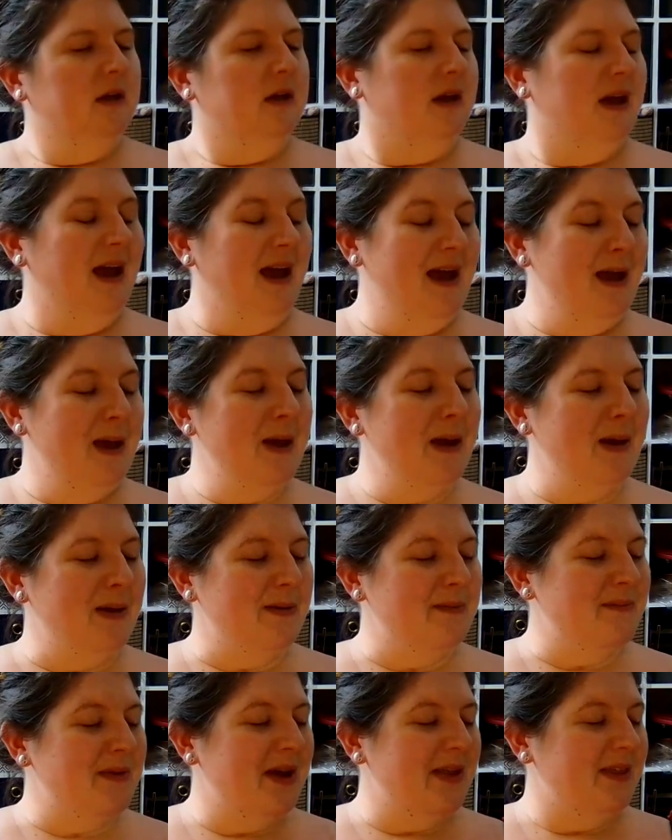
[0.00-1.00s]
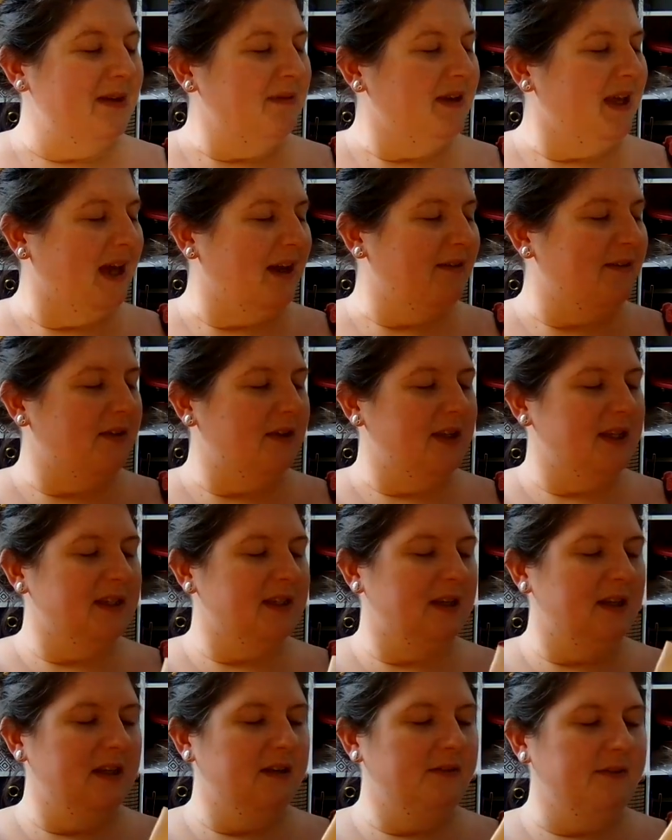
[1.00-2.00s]
And then we have this
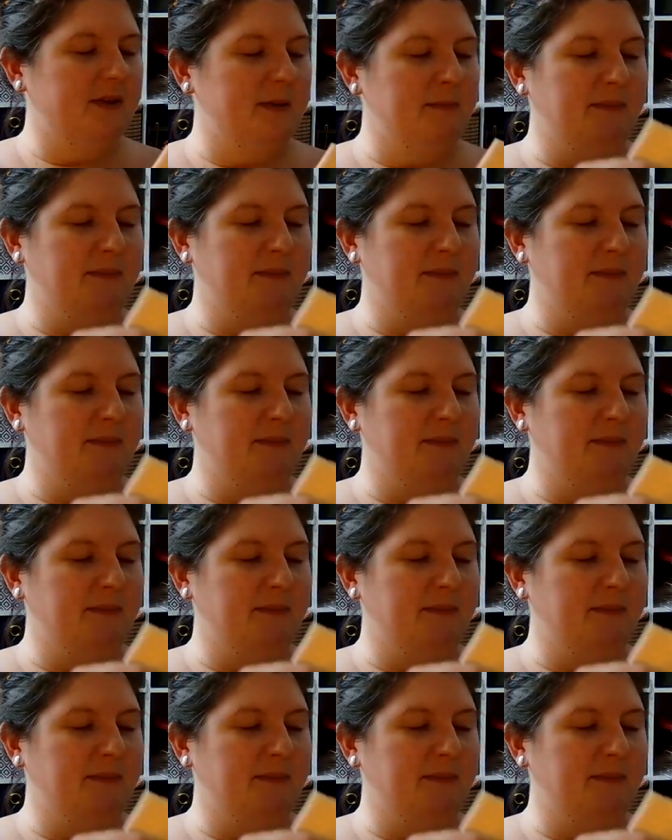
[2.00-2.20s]
lovely